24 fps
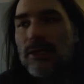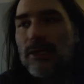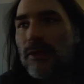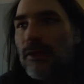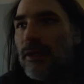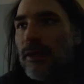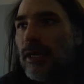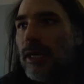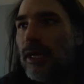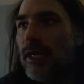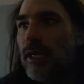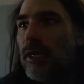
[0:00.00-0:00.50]
on the
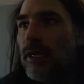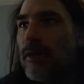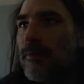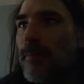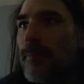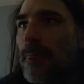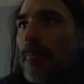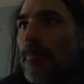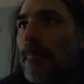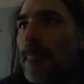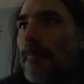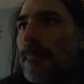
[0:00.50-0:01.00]
day.
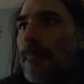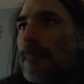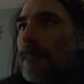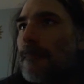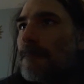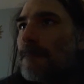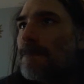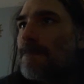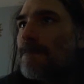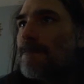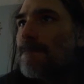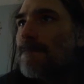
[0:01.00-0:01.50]

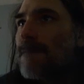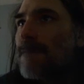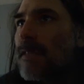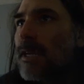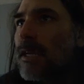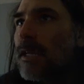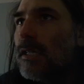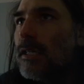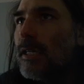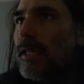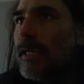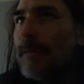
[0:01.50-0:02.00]

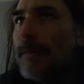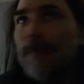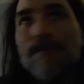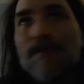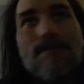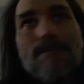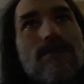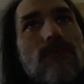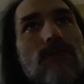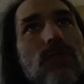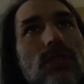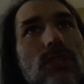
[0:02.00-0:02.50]
Yeah,
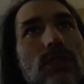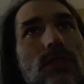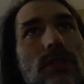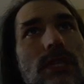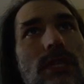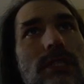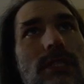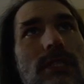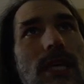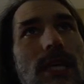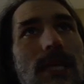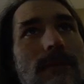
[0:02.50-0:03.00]
so
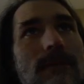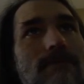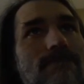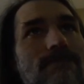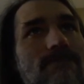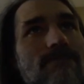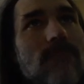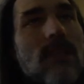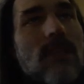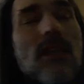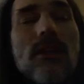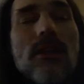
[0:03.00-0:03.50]
that's that.
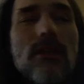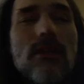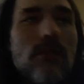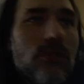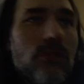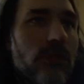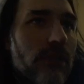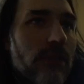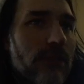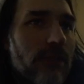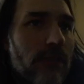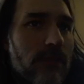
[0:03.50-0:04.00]
And
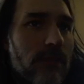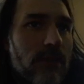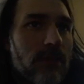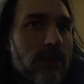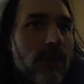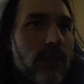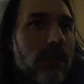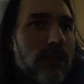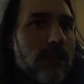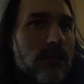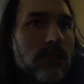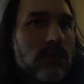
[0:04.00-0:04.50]
usually 50
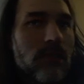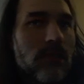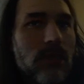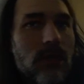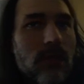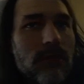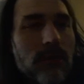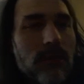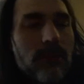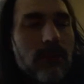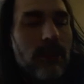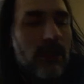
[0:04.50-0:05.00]
bucks is good
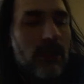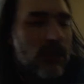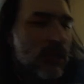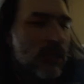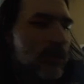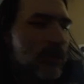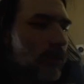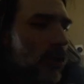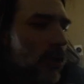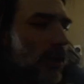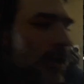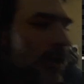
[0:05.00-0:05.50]
enough for me. It's a
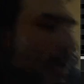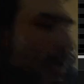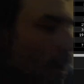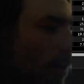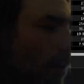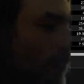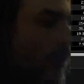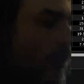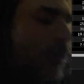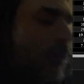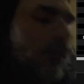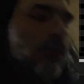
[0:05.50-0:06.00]
small
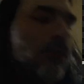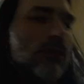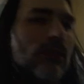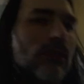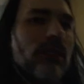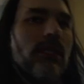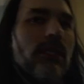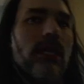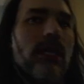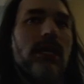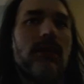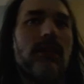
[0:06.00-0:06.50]
account.
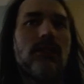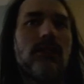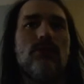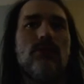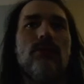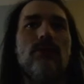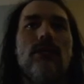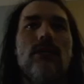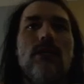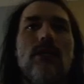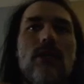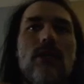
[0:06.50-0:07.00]
Usually, like this week,